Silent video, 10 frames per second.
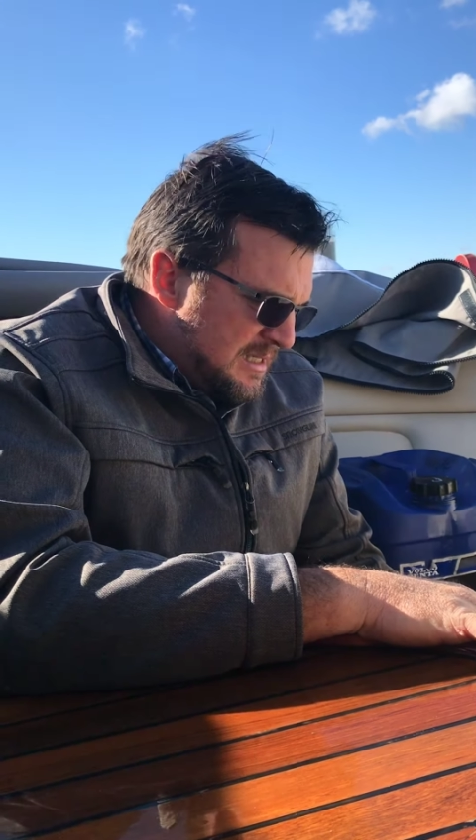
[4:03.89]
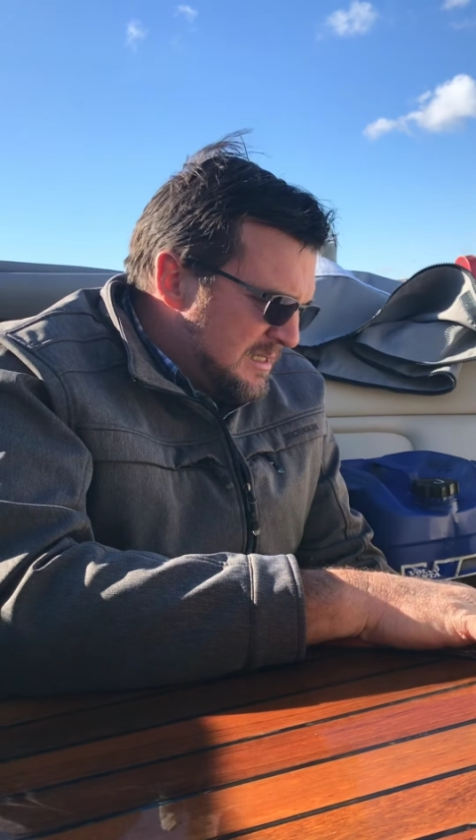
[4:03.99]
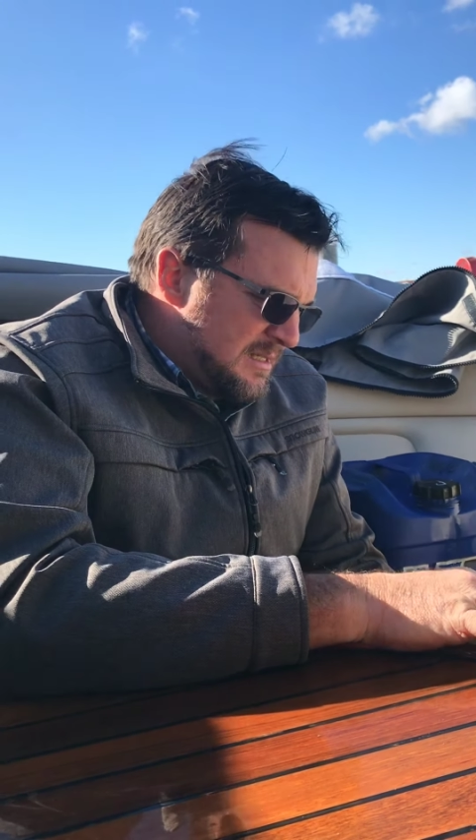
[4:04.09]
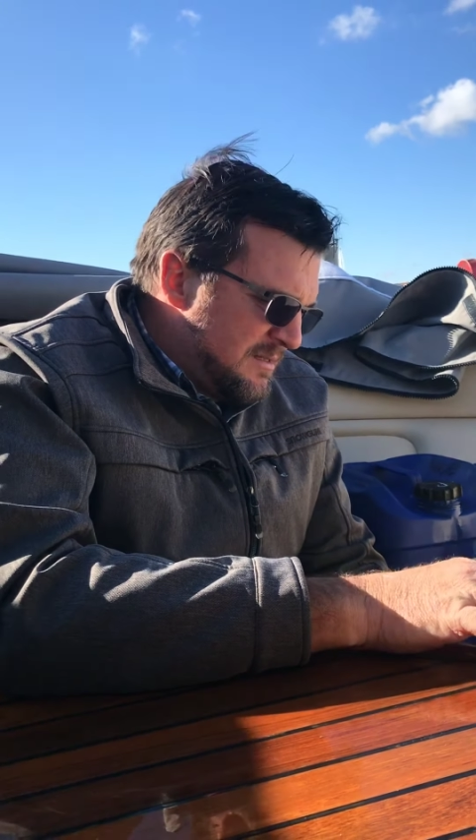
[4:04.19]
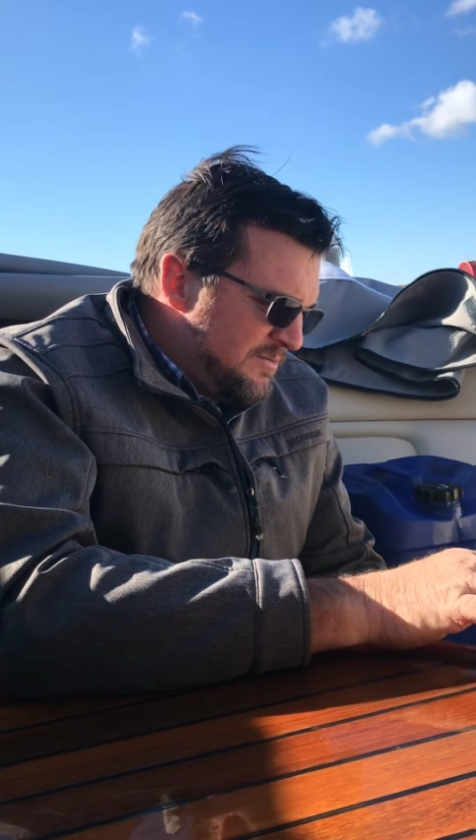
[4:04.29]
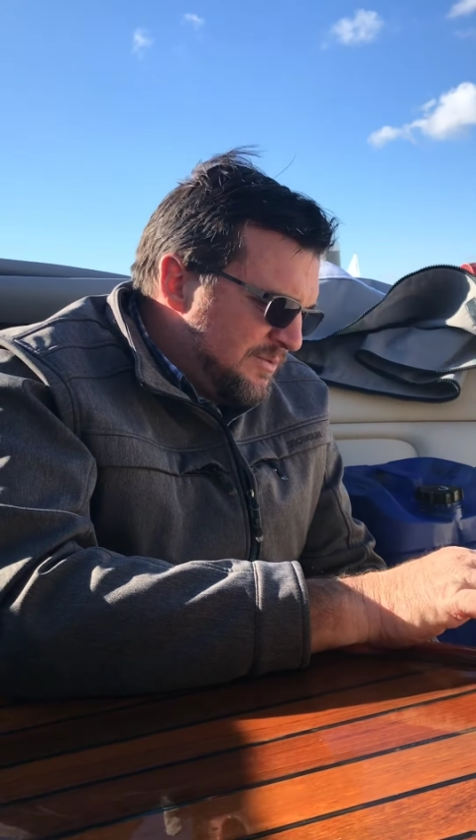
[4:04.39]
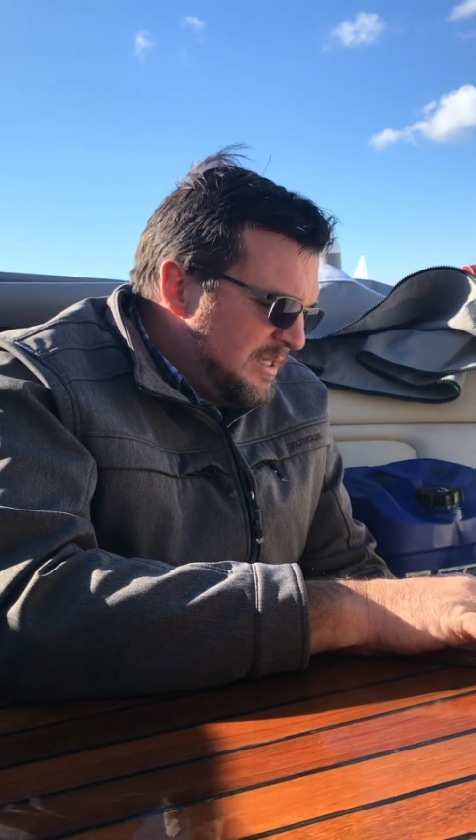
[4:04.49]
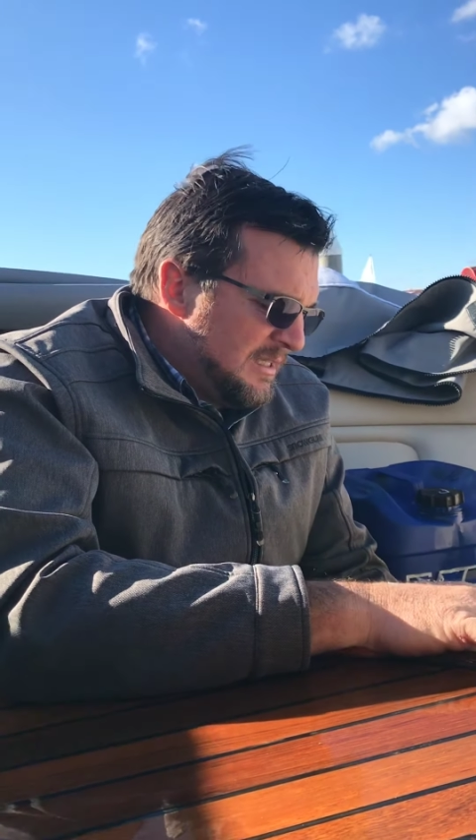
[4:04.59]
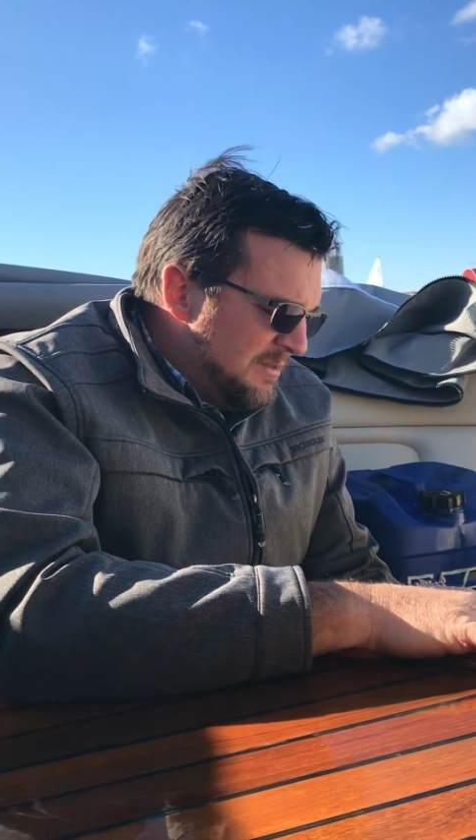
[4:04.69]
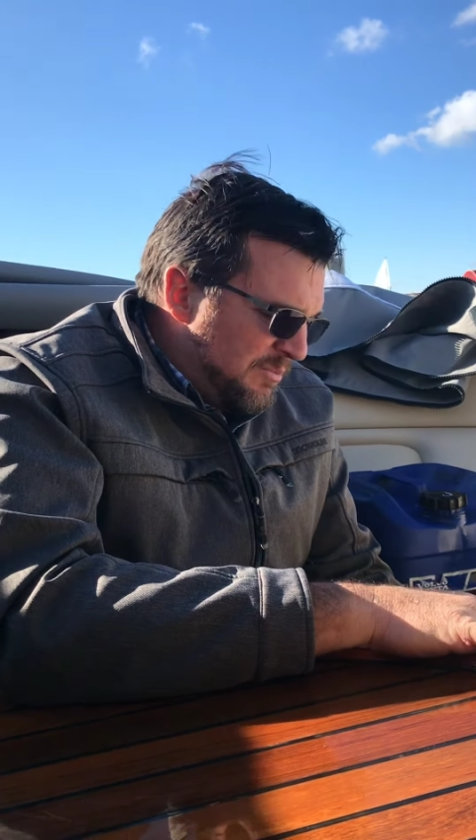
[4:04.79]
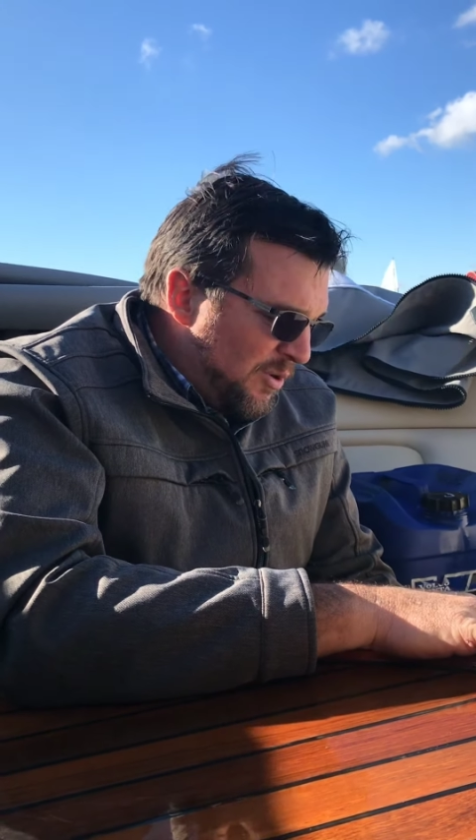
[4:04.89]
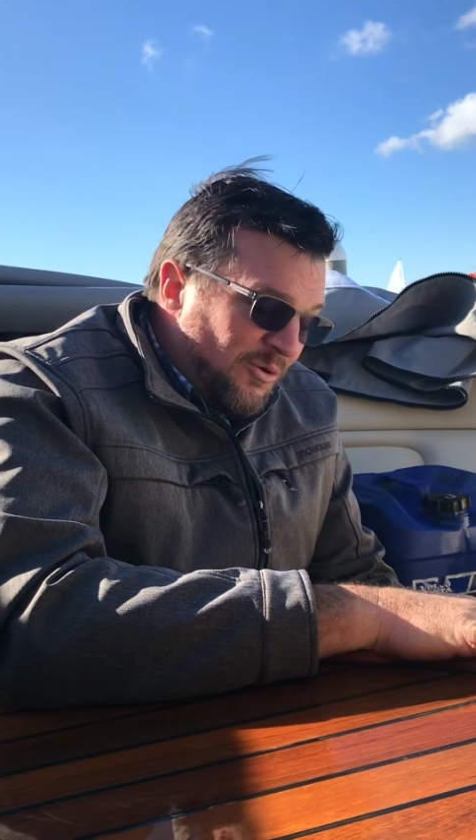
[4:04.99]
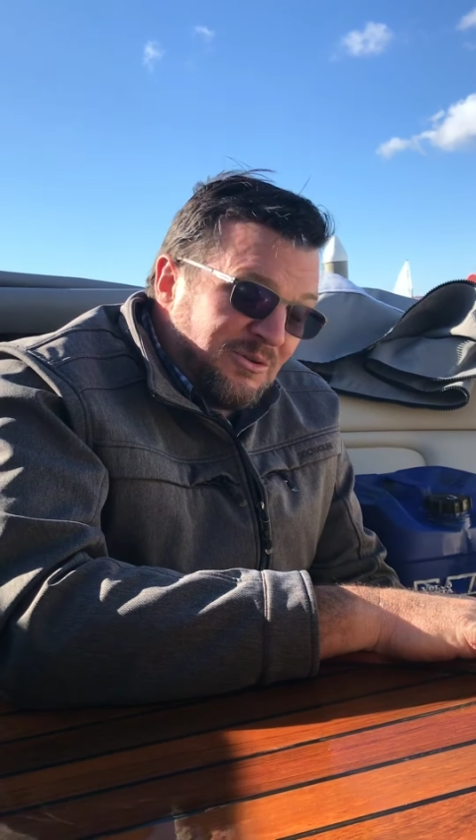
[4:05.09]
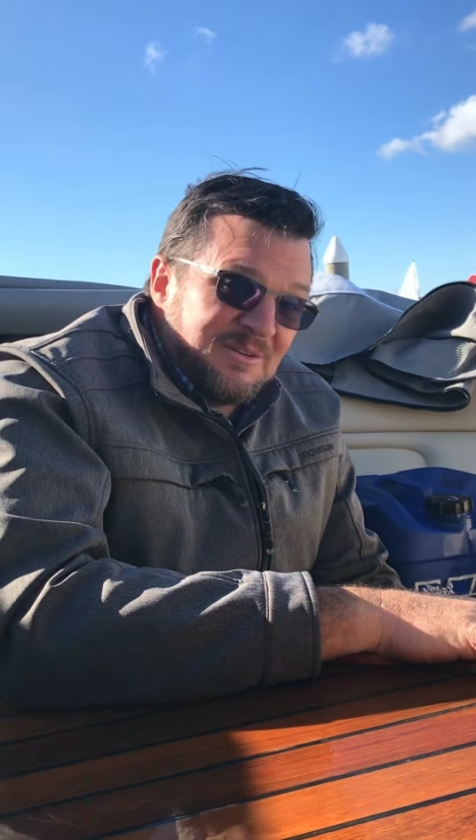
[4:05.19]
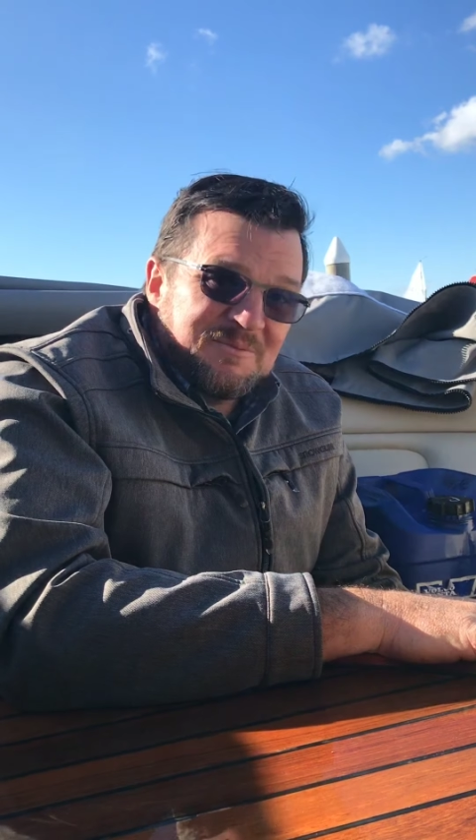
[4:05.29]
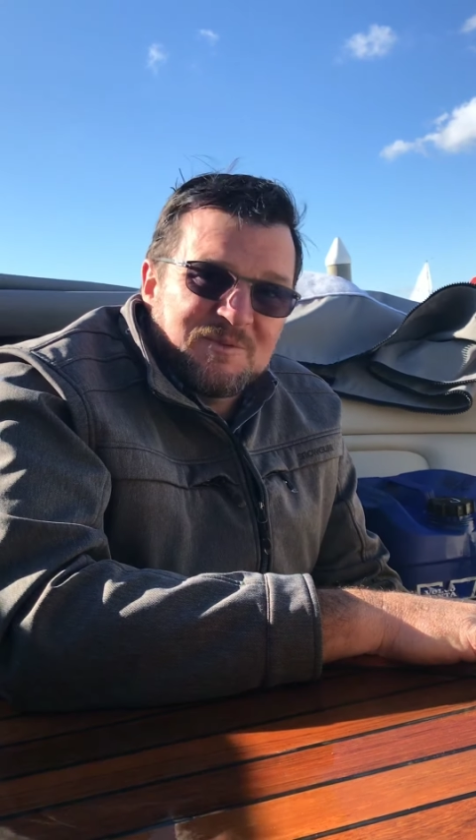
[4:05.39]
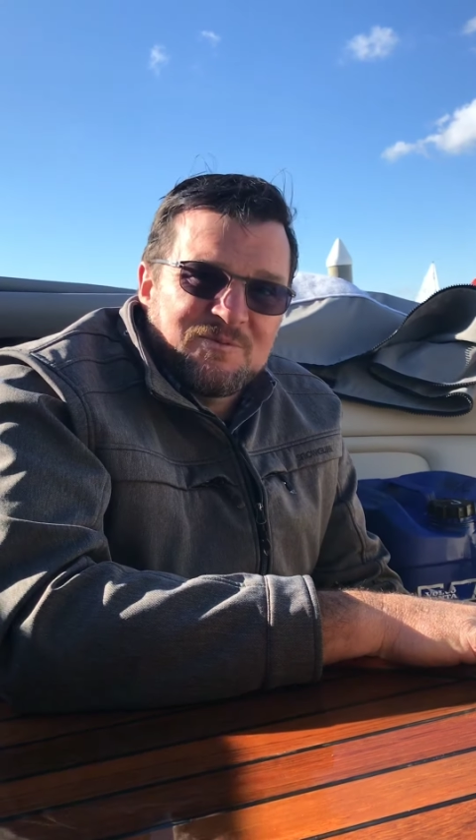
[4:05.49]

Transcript: just really important